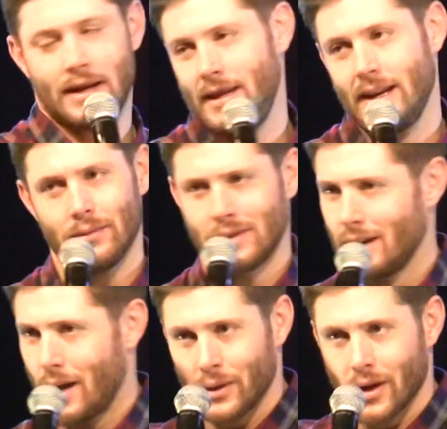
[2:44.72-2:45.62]
I think I was
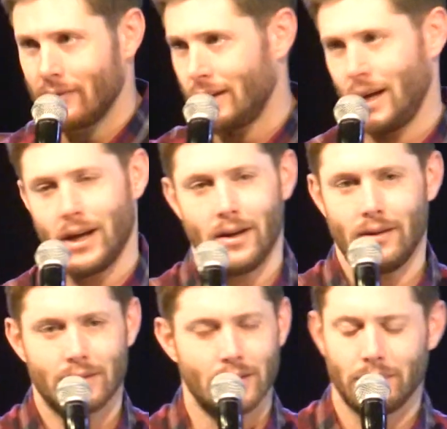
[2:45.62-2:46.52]
chopping off a head
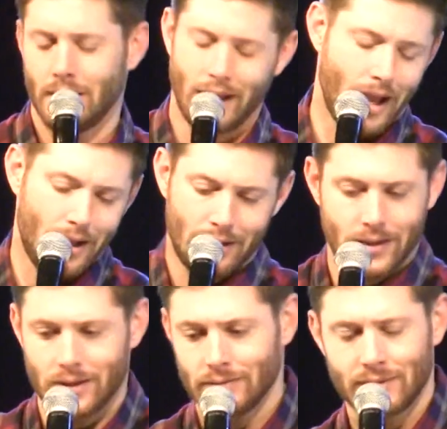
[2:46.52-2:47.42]
or something, I don't
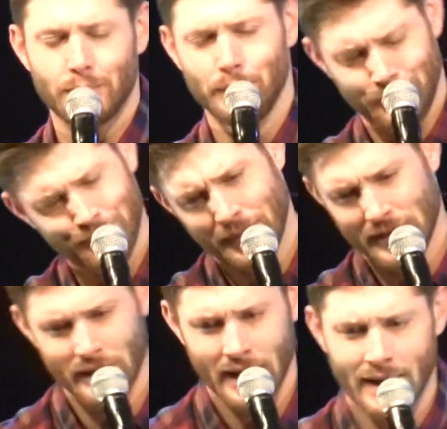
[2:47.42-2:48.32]

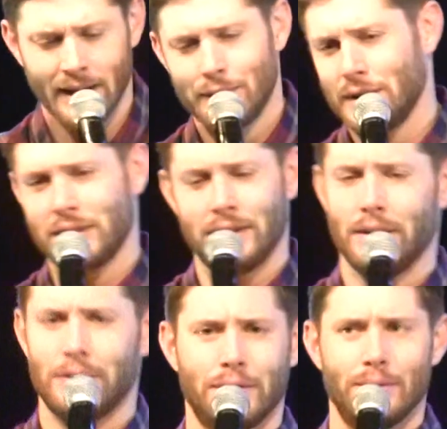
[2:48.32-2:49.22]
know. Just
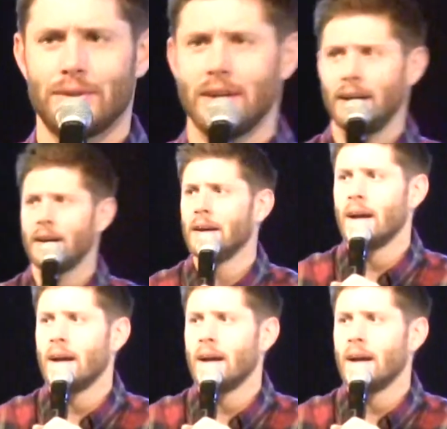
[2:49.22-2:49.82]
another Tuesday.